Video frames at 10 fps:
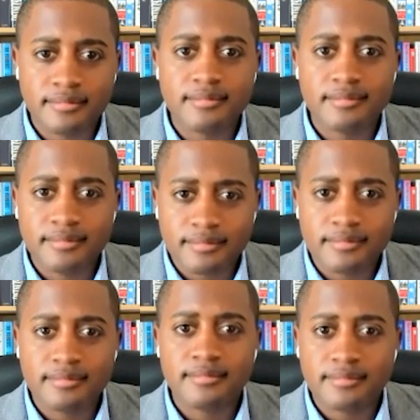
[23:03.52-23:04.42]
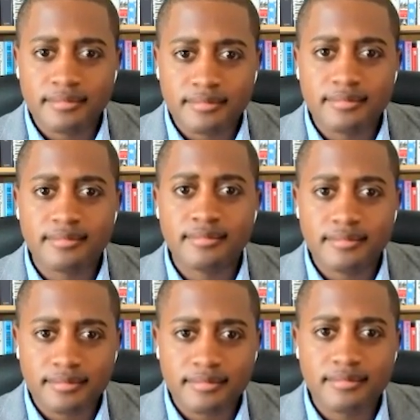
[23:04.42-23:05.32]

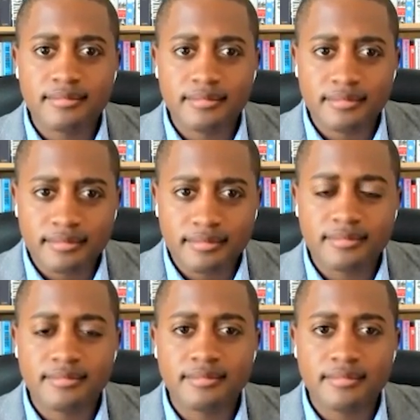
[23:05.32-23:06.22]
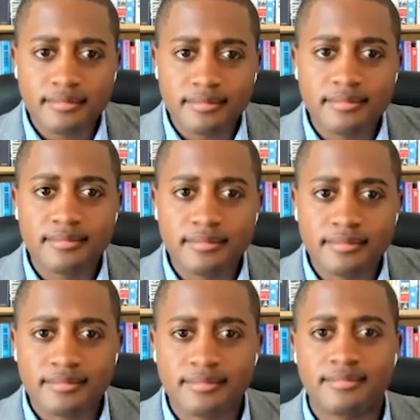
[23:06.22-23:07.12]

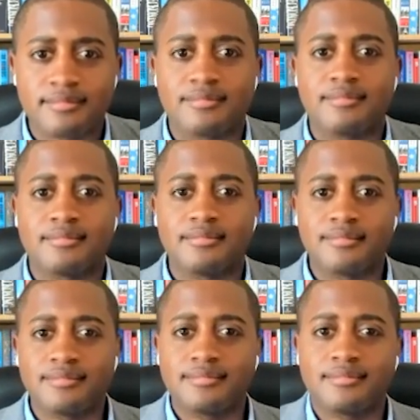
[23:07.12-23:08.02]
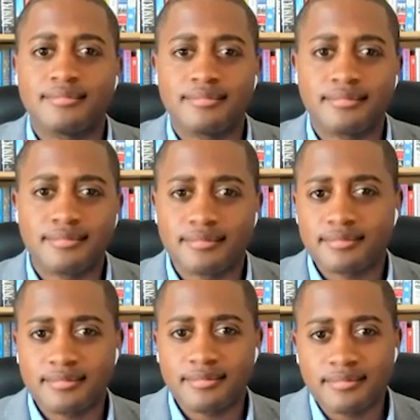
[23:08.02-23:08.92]

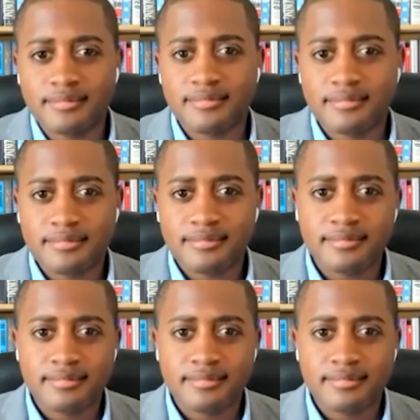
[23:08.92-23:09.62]
This person isn't speaking.